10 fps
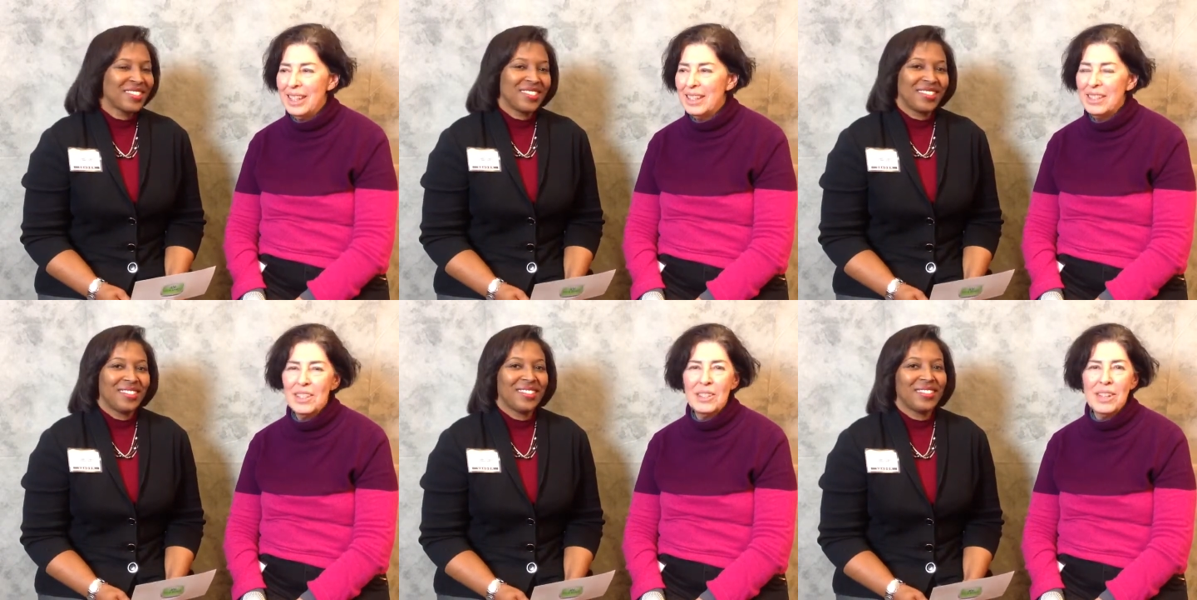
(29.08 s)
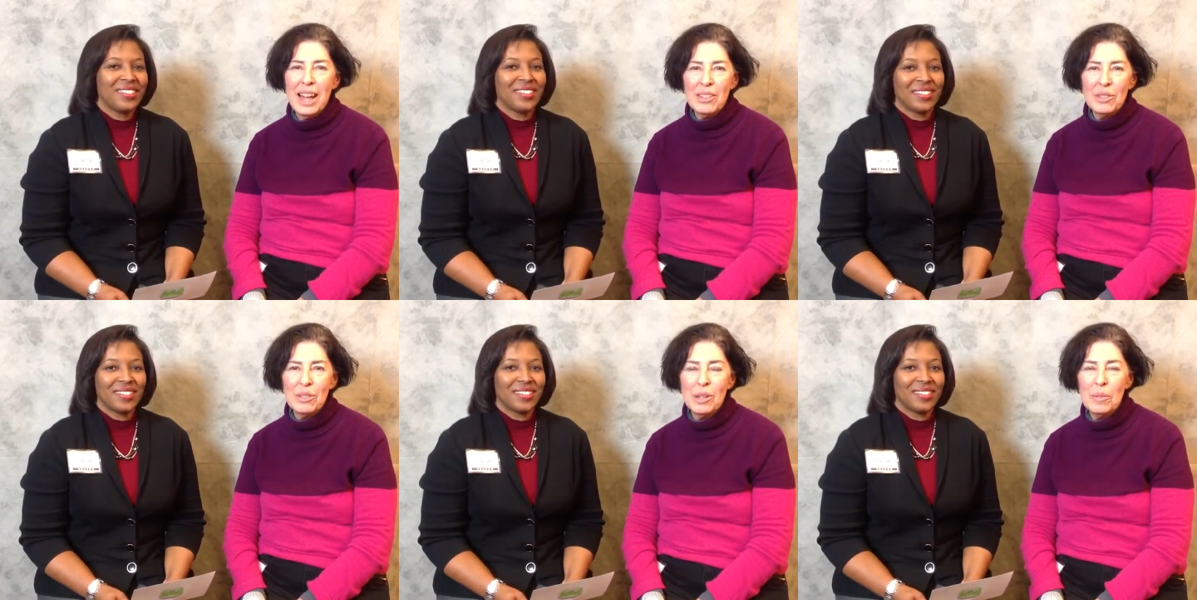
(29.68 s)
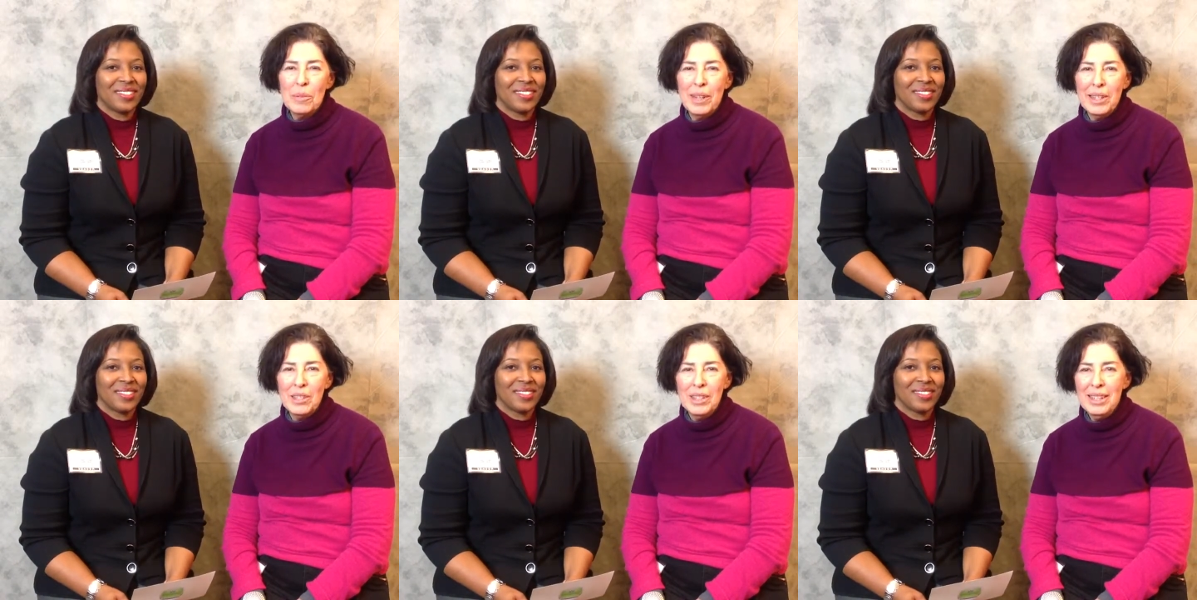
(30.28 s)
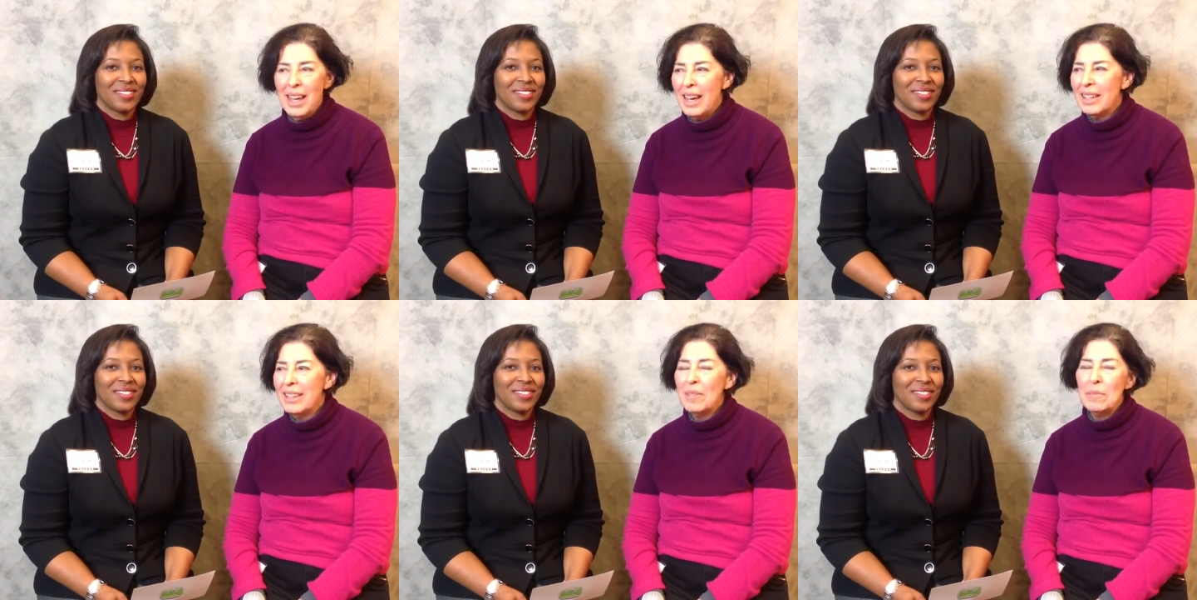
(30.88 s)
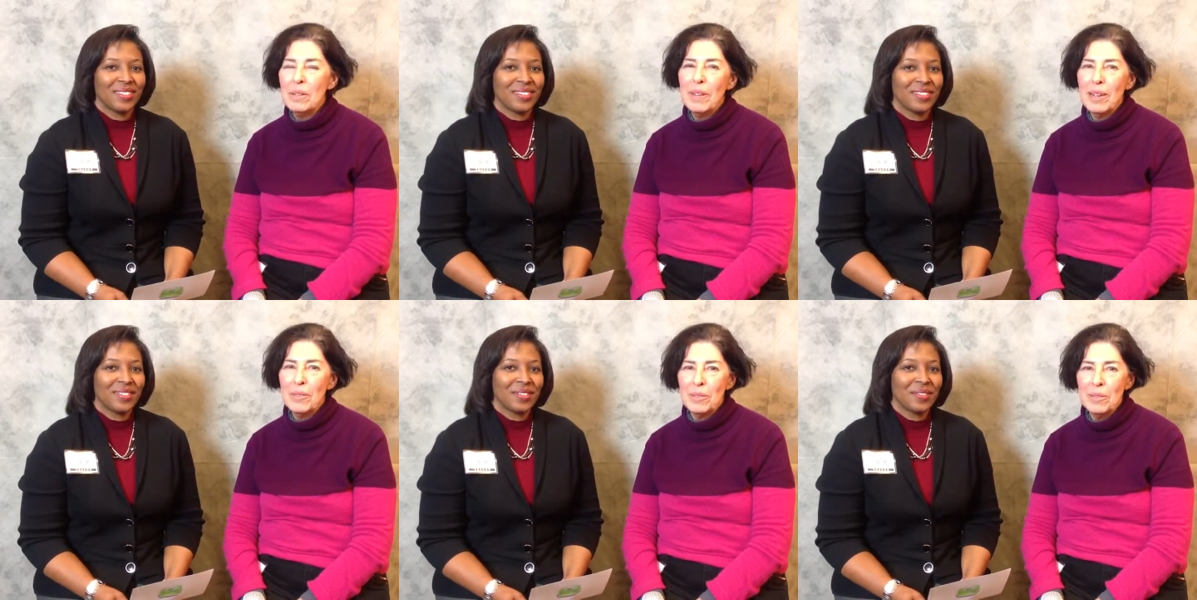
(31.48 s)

Speaker 1: uh, is an international corporation, and they've been around for